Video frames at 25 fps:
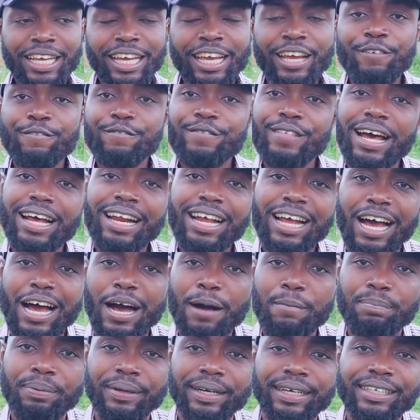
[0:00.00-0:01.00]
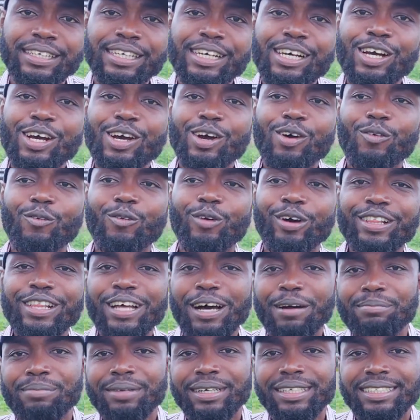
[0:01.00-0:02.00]
If that happened, what
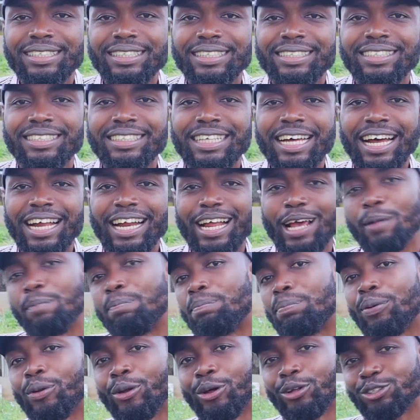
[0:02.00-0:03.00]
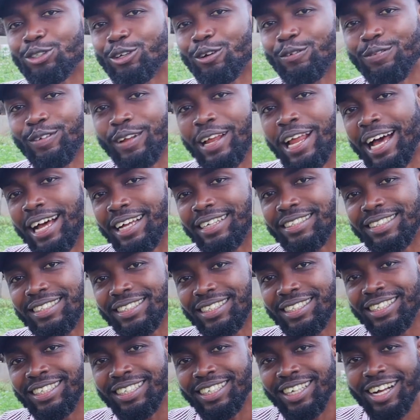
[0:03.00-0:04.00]
that means is that a plot of land
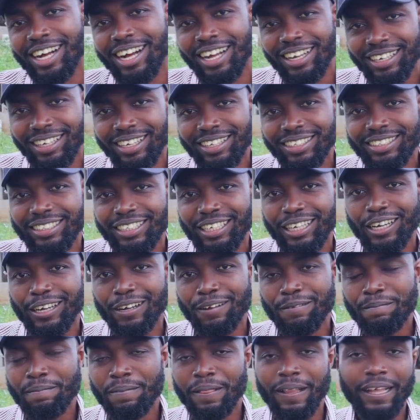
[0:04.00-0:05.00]
in Ghana here